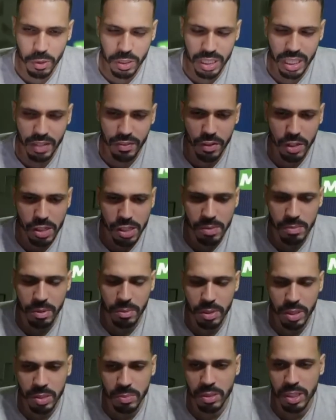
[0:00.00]
give us.
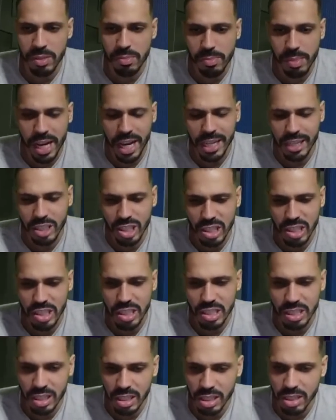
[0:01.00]
Maybe some good
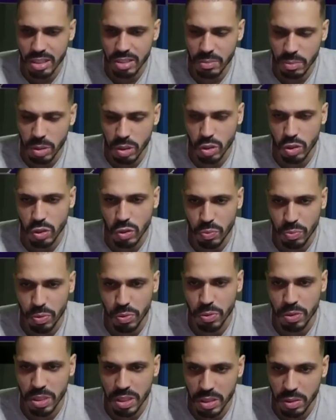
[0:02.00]
badges, some good shoe
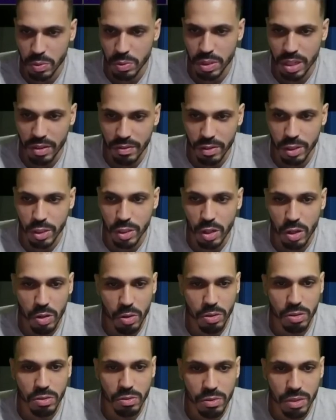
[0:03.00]
boosts. You never
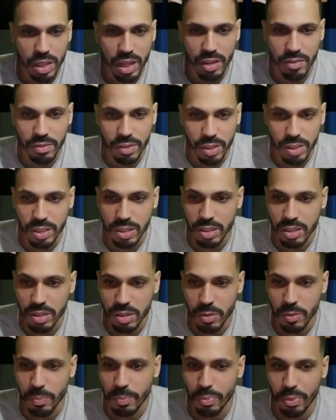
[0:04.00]
know, you never
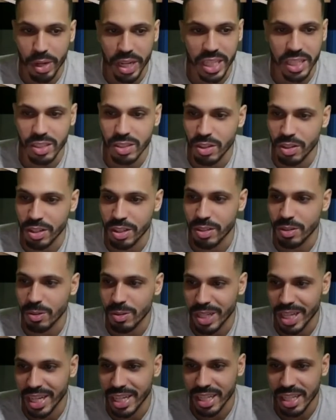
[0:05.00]
know. Break starter,
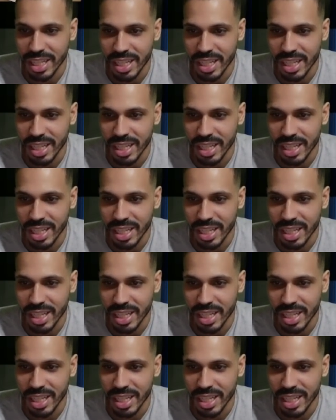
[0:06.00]
okay.